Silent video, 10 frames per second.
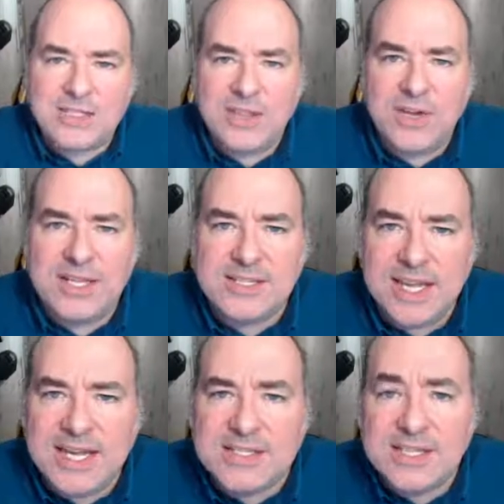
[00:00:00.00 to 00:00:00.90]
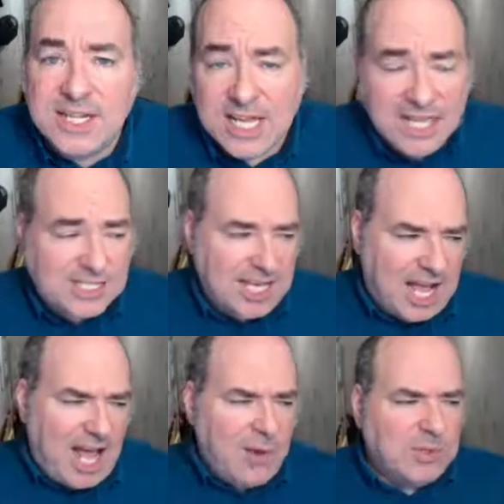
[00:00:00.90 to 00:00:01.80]
in the United States, and say,
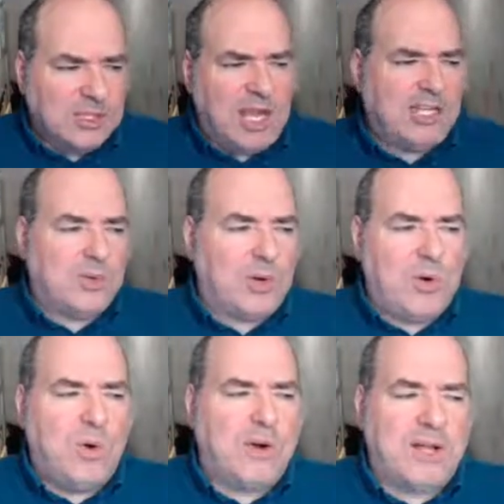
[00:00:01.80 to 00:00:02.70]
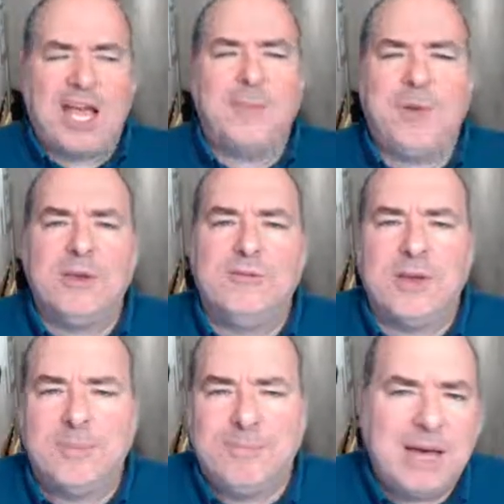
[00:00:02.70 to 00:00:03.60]
I would like to record a copy of
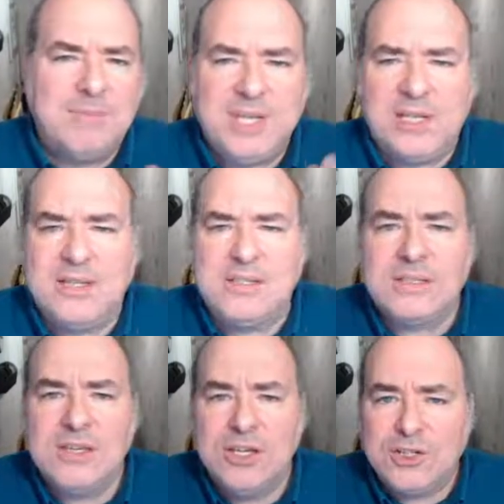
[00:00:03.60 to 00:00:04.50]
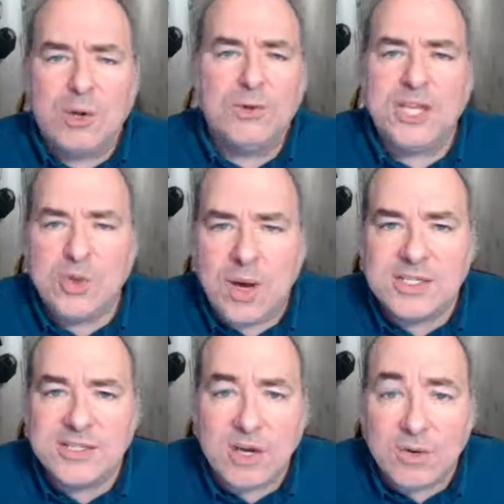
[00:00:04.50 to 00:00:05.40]
Bob Dylan's Don't Think Twice,
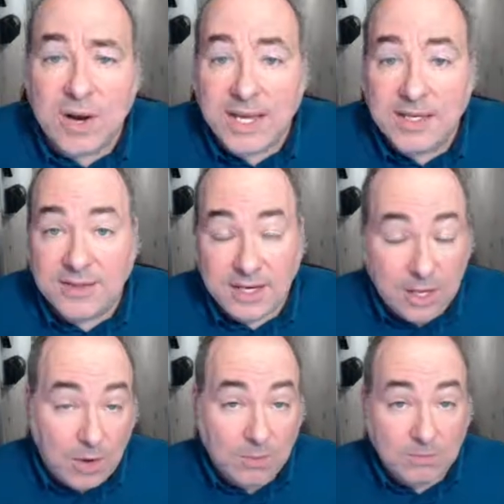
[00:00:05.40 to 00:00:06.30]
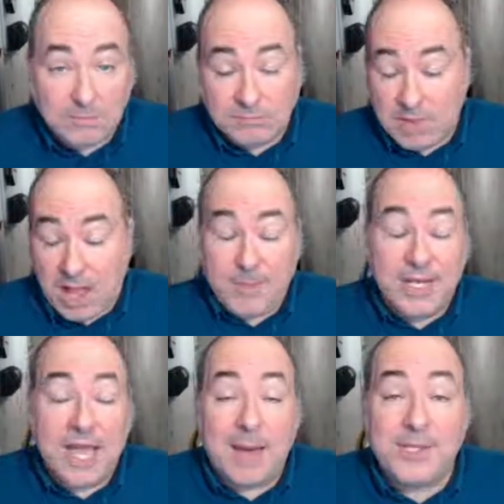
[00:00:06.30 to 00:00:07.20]
It's All Right. And they'd go, how many
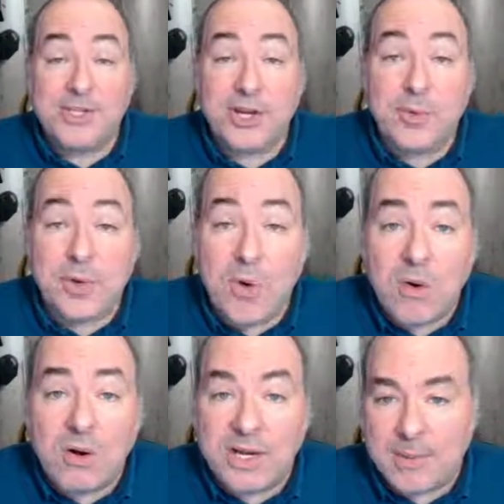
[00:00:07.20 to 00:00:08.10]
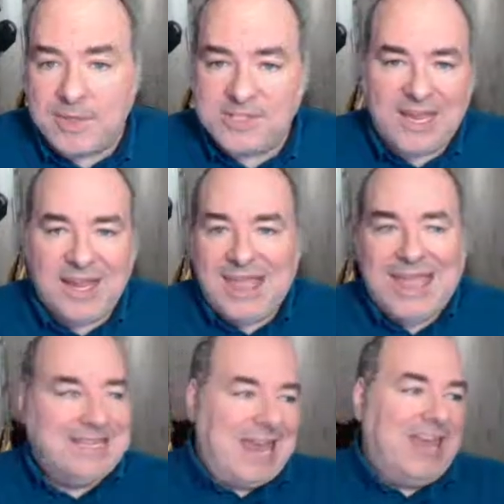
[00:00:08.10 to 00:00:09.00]
copies are you going to record? And I'm going to say
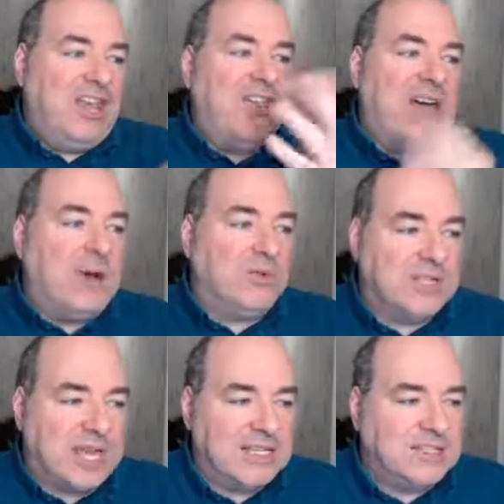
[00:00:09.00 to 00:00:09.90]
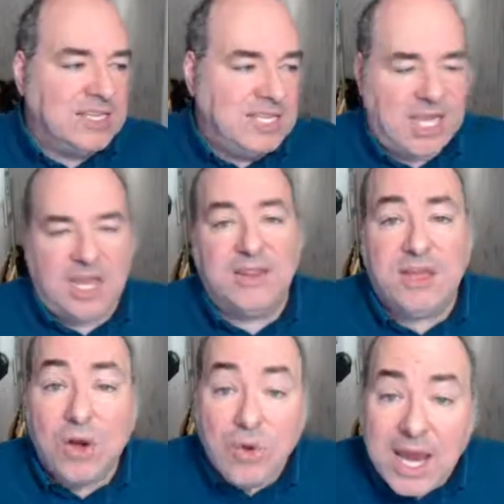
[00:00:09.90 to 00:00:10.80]
10,000 on CD. And they
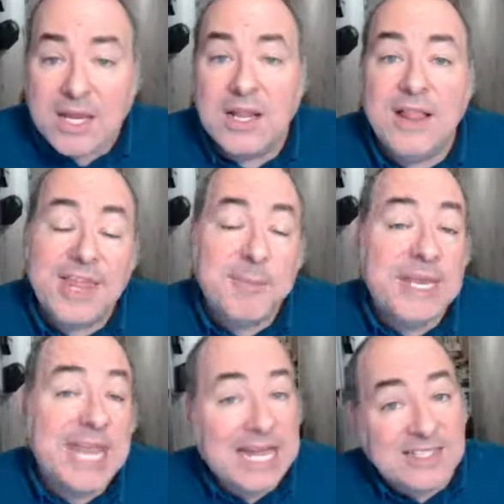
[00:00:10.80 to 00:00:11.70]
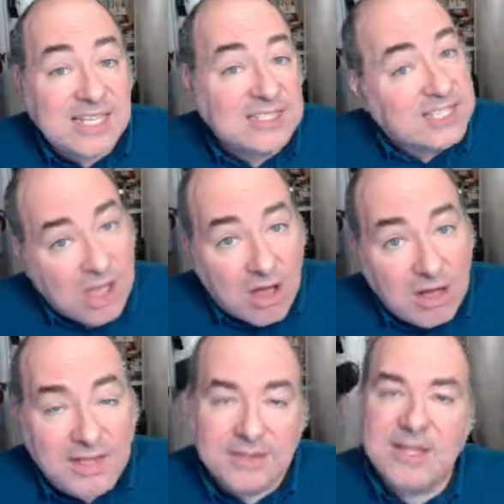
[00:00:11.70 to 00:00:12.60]
go, great, that'll be 9 cents a song,
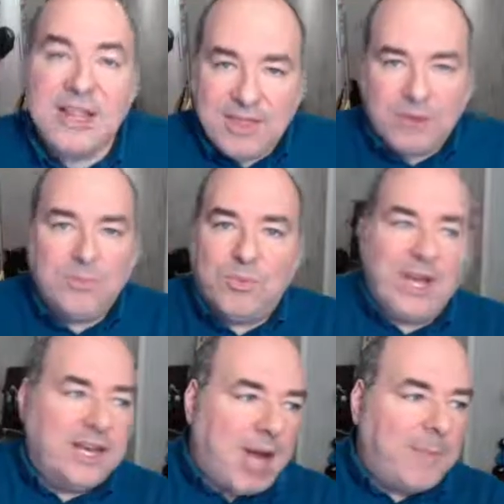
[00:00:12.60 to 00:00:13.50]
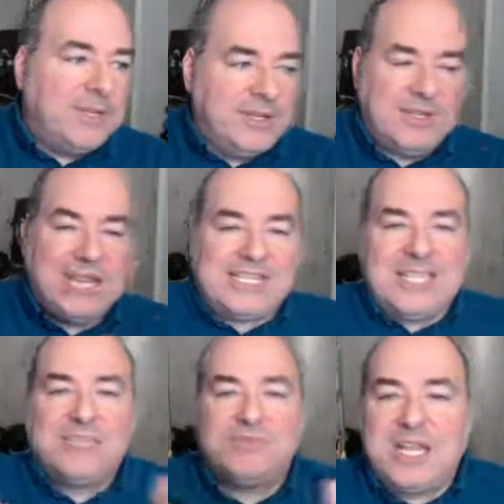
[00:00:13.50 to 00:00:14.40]
and they'll write it up, and
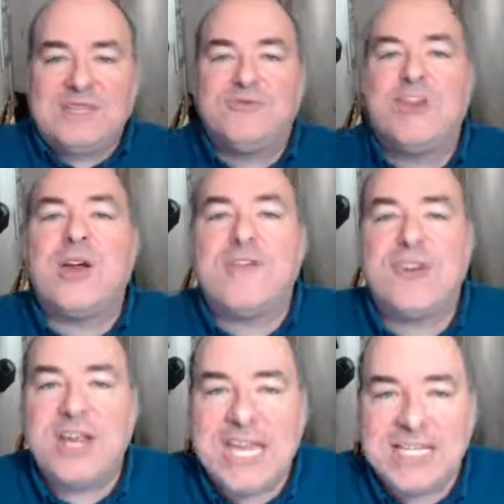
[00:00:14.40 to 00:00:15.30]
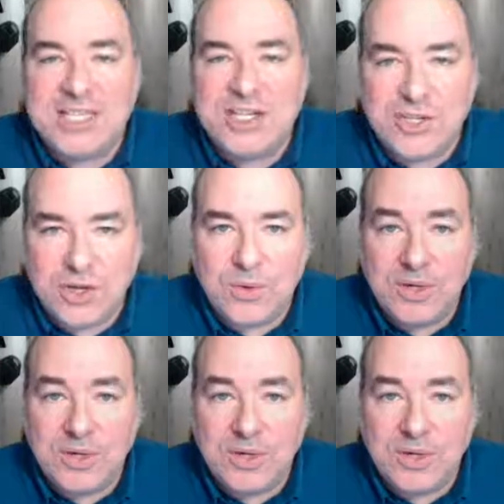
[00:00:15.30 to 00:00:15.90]
it's very, very easy to do.